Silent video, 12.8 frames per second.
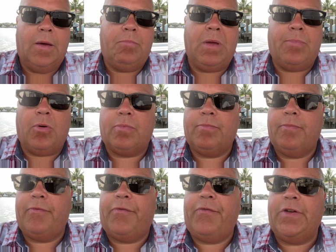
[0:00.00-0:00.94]
People
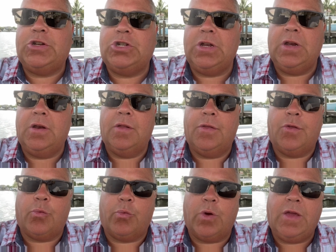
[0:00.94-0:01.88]
fishing the
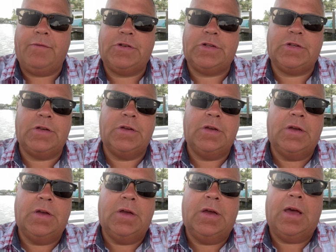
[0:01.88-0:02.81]
reefs
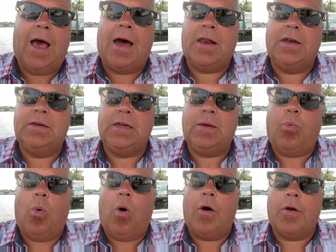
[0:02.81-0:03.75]
out in deep
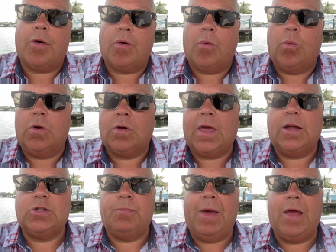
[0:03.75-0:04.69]
water will
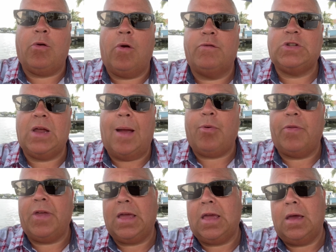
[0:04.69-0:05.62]
catch mangrove snapper
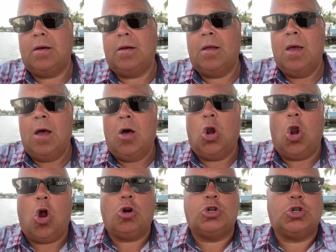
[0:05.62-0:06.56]
that get
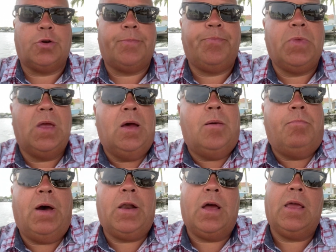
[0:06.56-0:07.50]
larger.
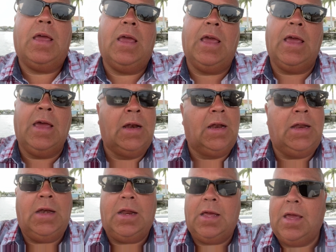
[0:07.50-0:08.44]
But
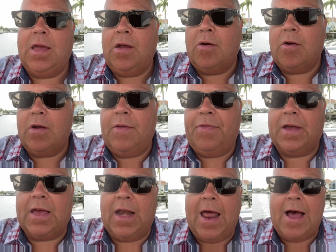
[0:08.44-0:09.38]
inland here in the
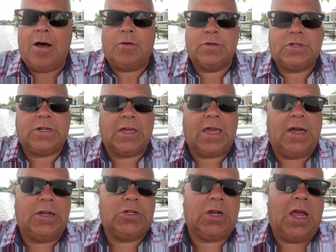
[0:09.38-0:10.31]
canals, to
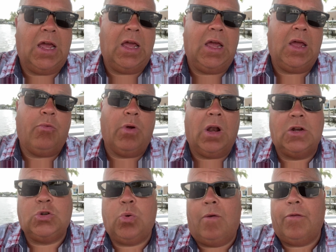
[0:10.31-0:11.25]
catch a really
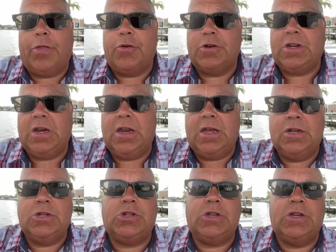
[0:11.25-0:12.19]
12 to 13
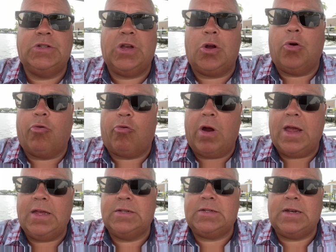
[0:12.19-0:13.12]
inch is a
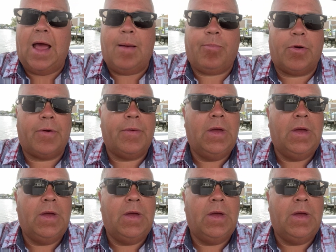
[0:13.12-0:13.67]
great snapper.